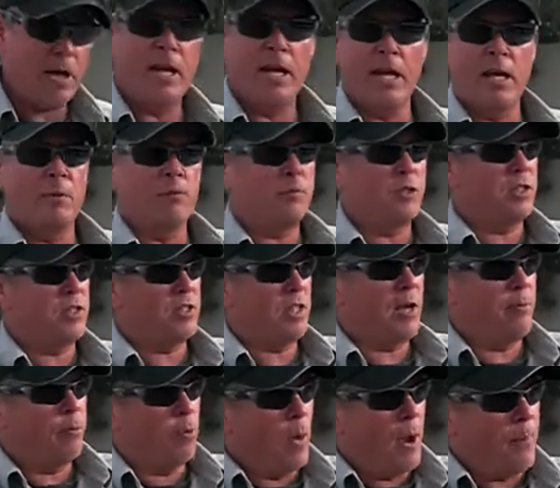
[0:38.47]
an empty
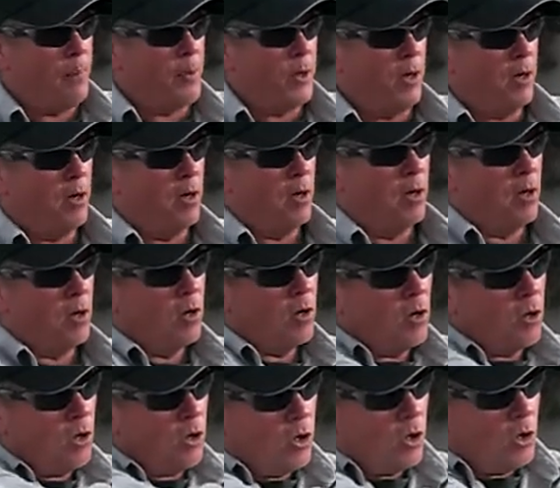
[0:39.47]
safe weapon.
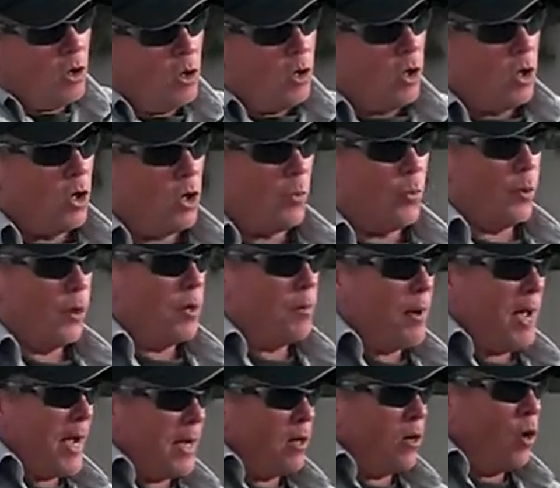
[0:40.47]
Put it
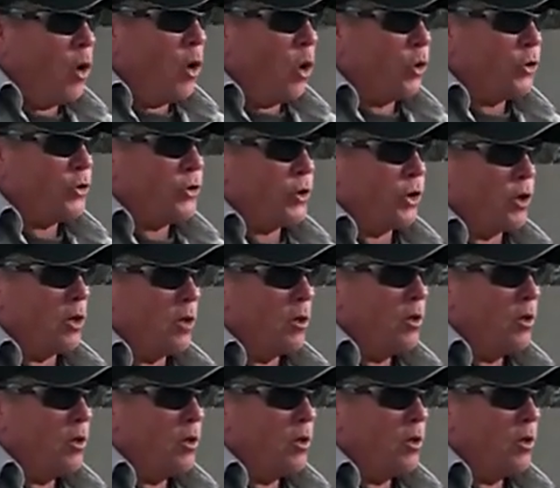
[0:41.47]
back in the holster.